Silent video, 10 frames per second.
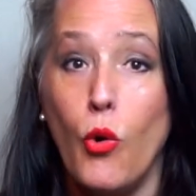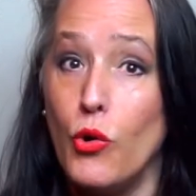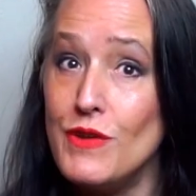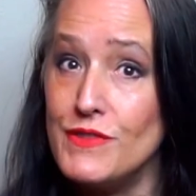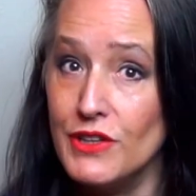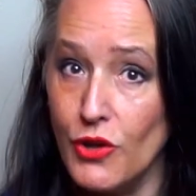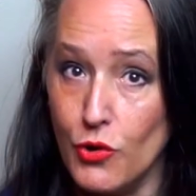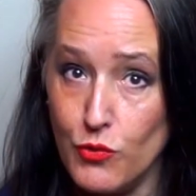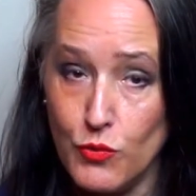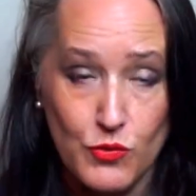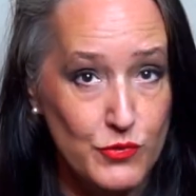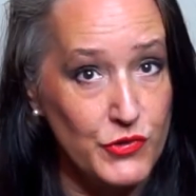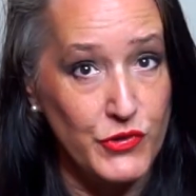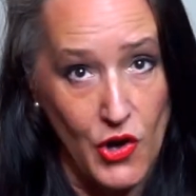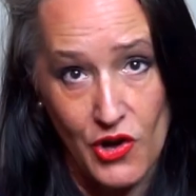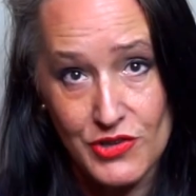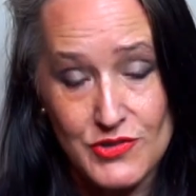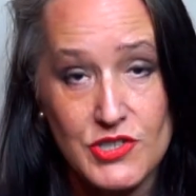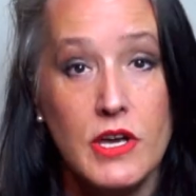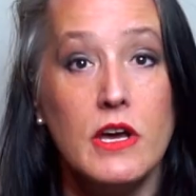or even low
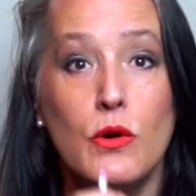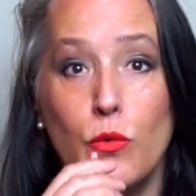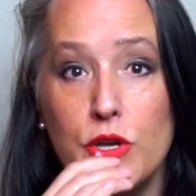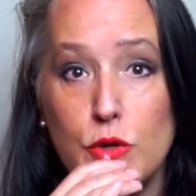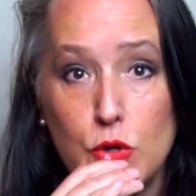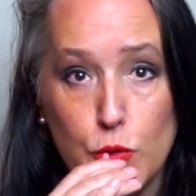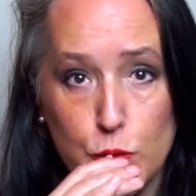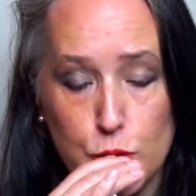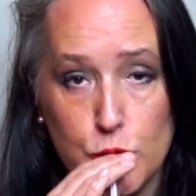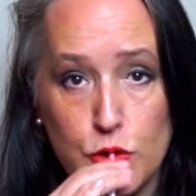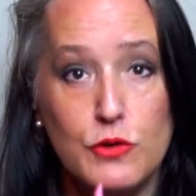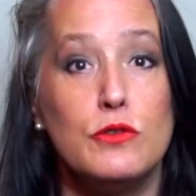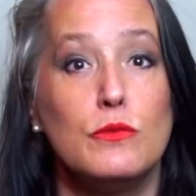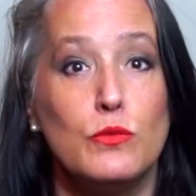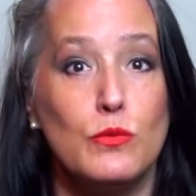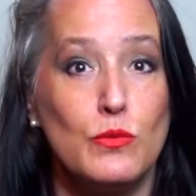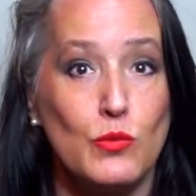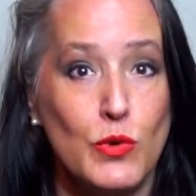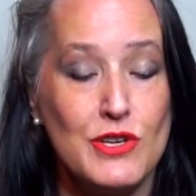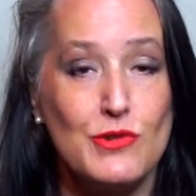songs, What you can do is
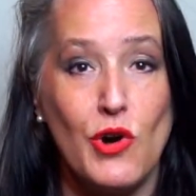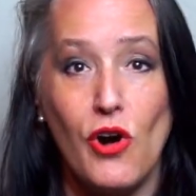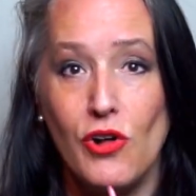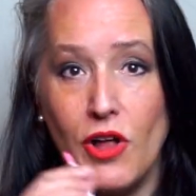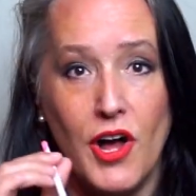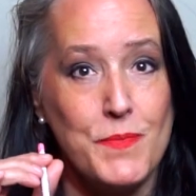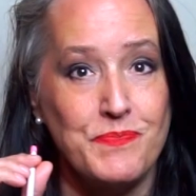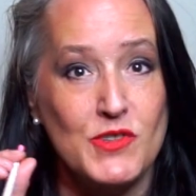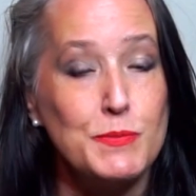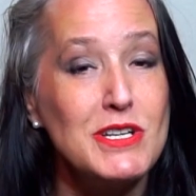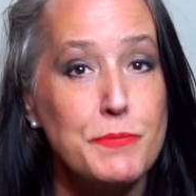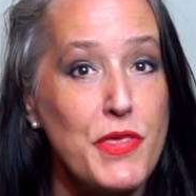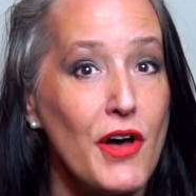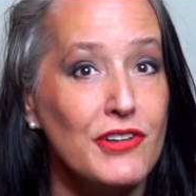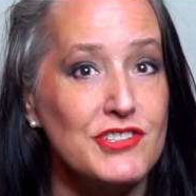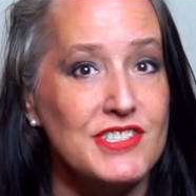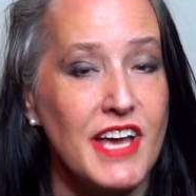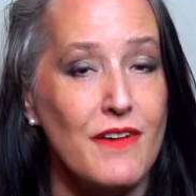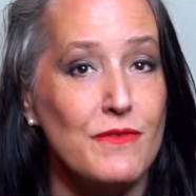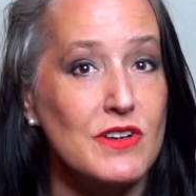what speech pathologists
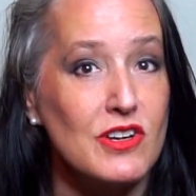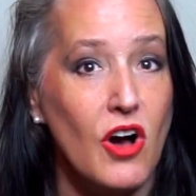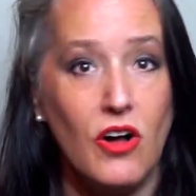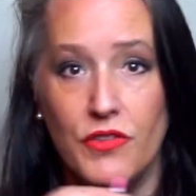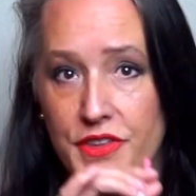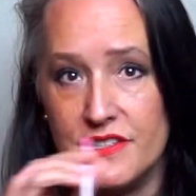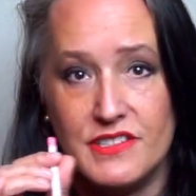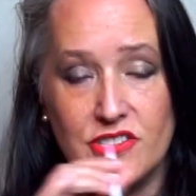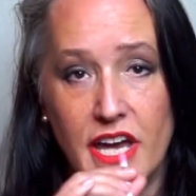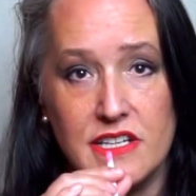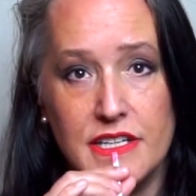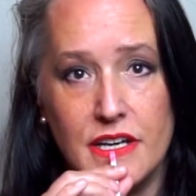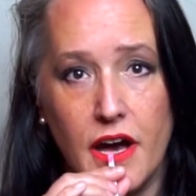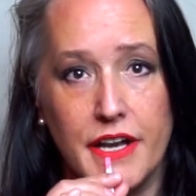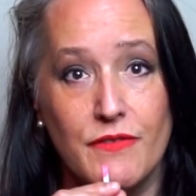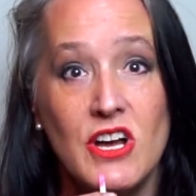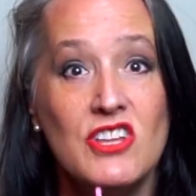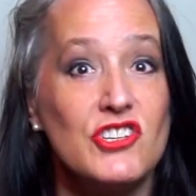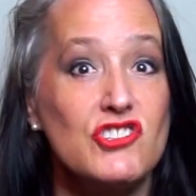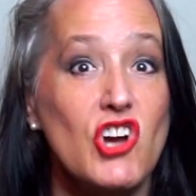have called this technique kind of
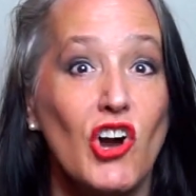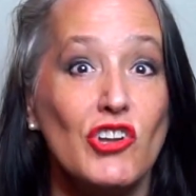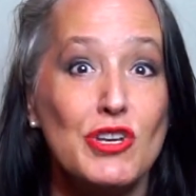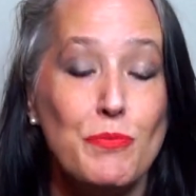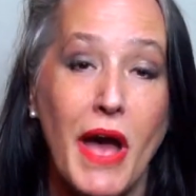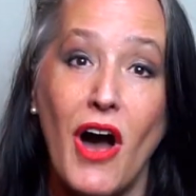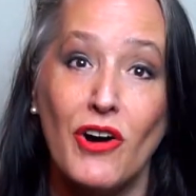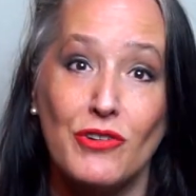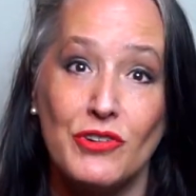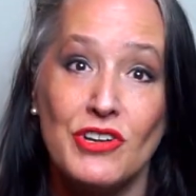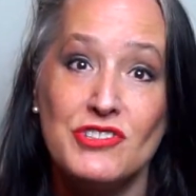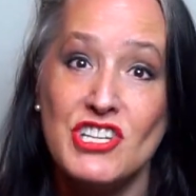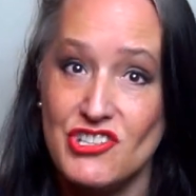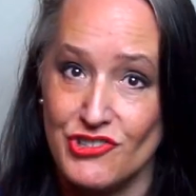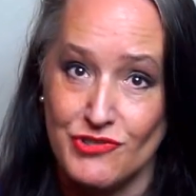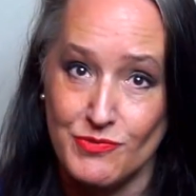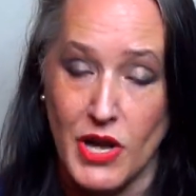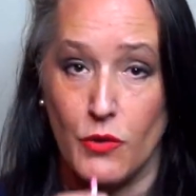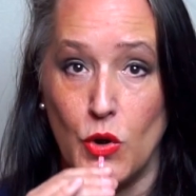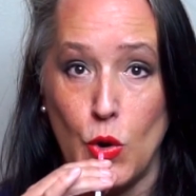the Charlie Brown teacher
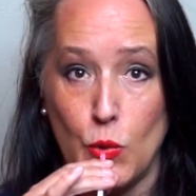sound.